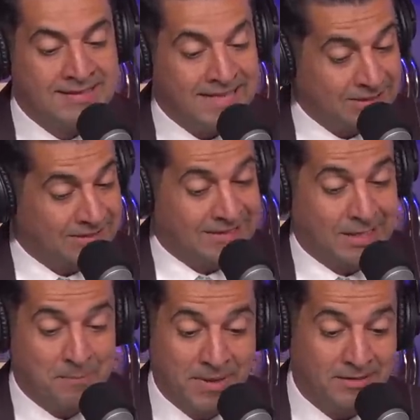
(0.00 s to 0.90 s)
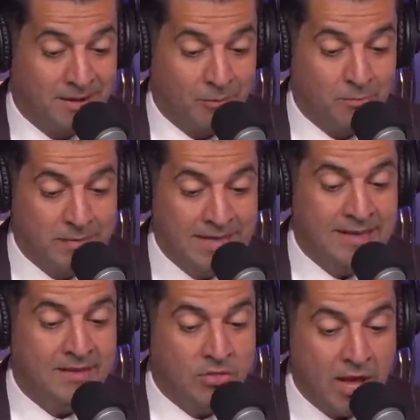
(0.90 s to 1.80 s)
That's, that's a big number,
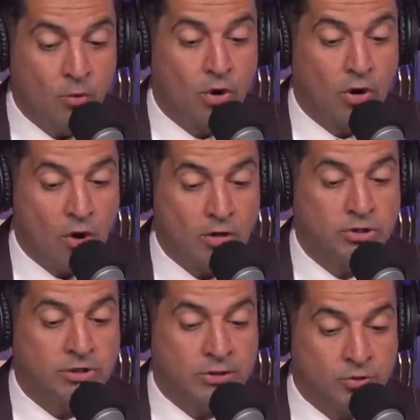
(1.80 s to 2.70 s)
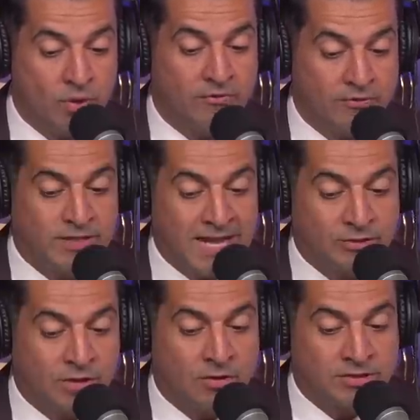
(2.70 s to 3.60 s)
meaning they were larger than
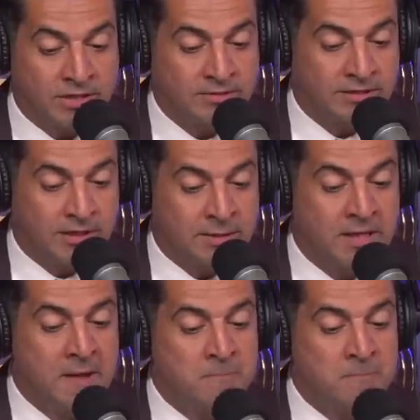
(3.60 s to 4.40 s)
$250,000 guaranteed limit.